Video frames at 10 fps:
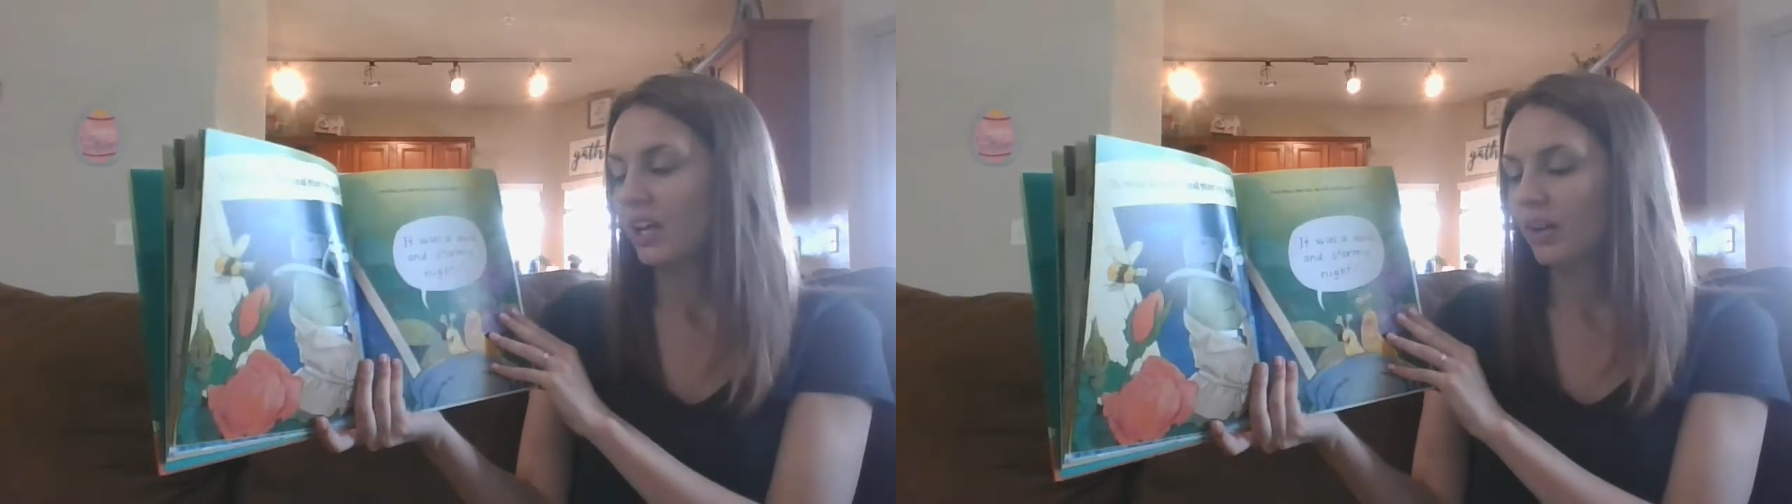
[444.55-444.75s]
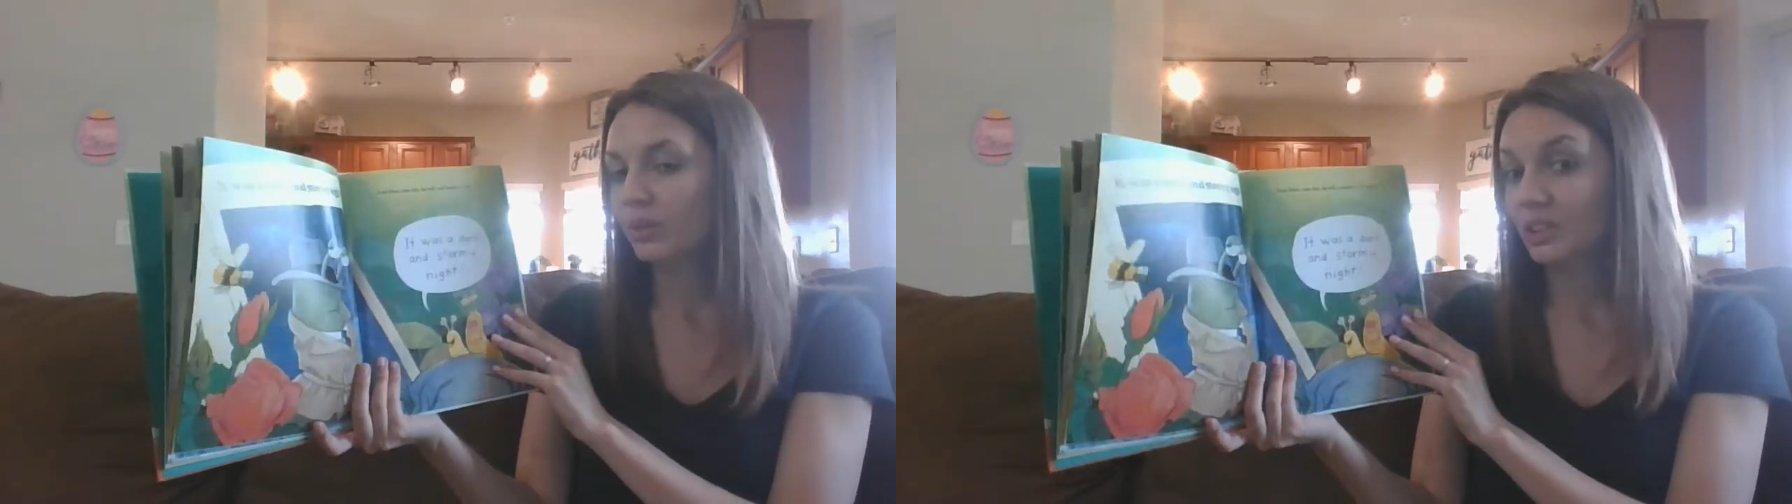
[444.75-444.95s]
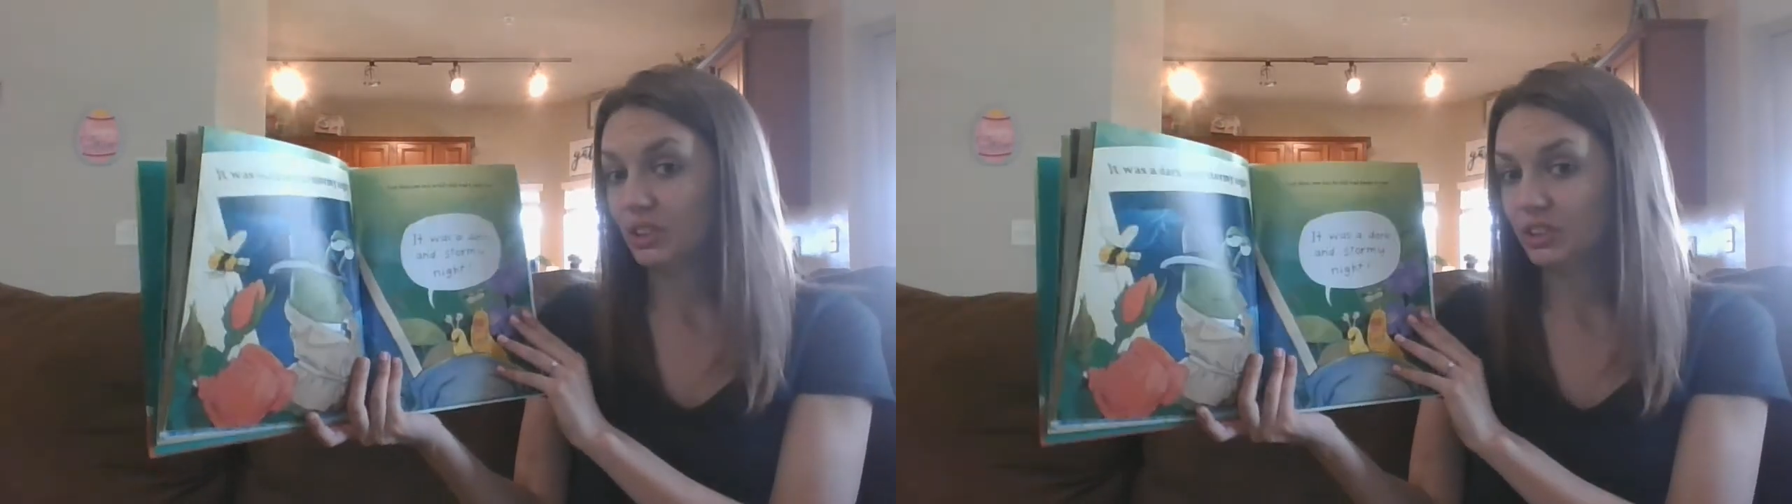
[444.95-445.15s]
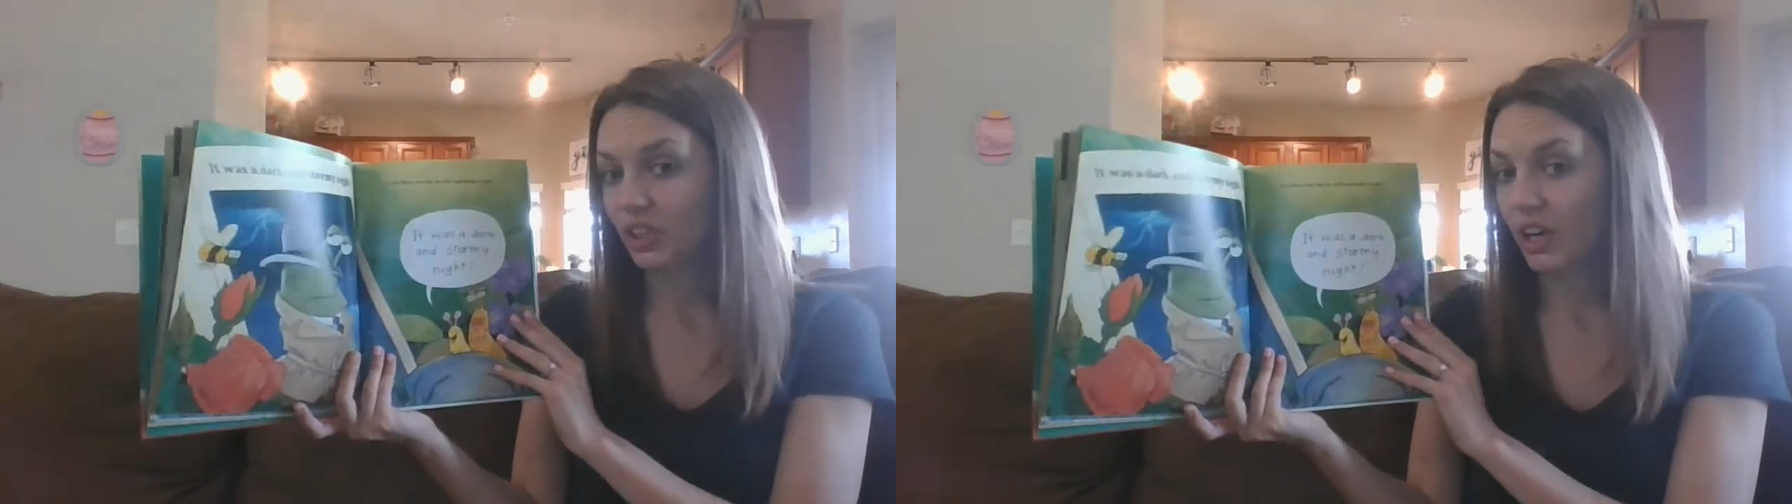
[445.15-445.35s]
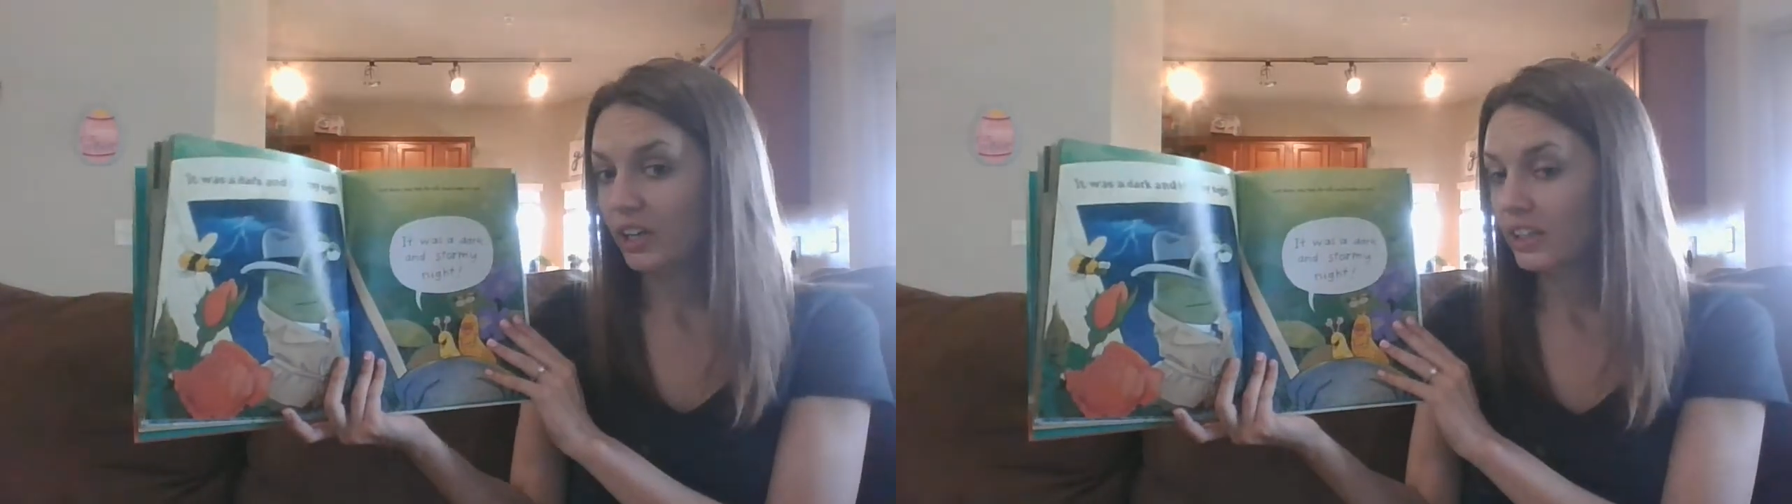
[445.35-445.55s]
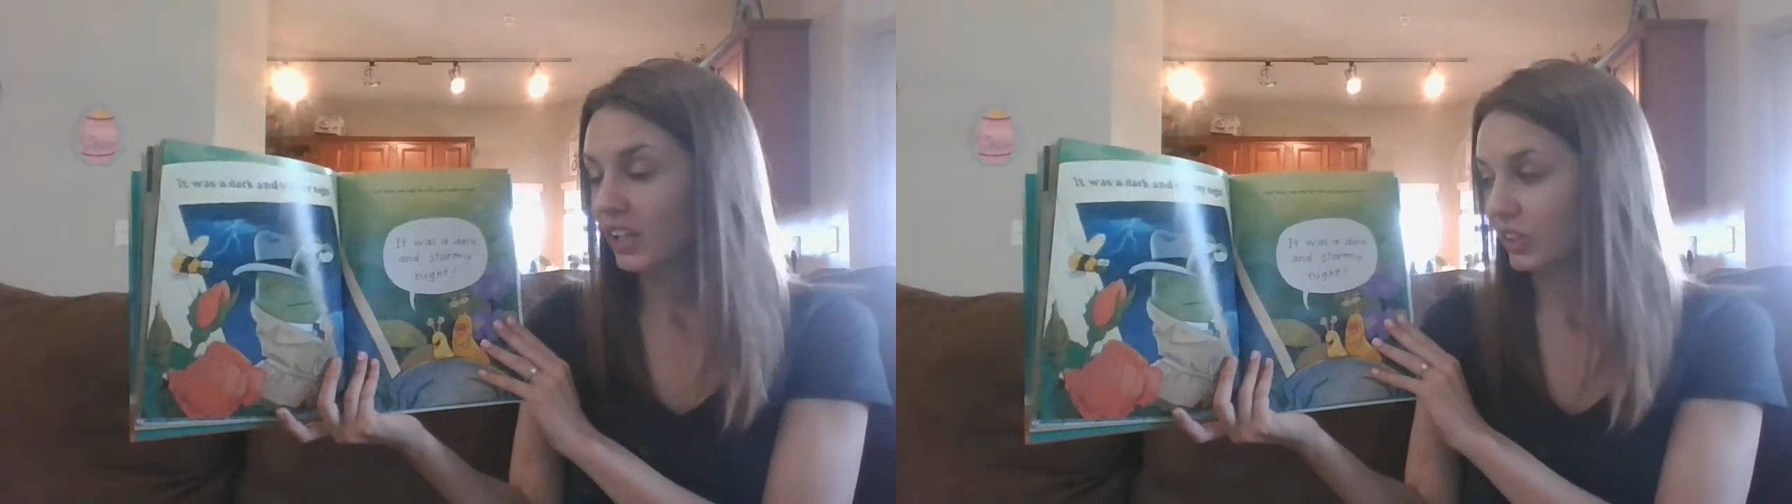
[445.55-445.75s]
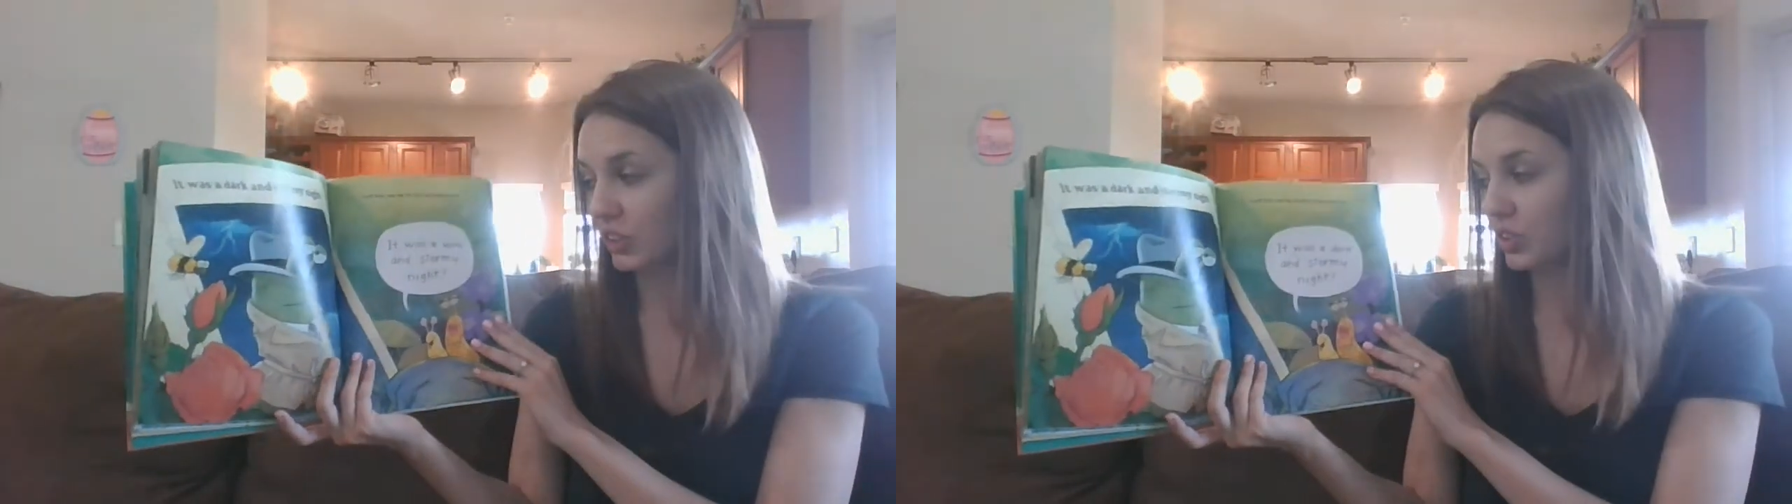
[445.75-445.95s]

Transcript: It was a dark and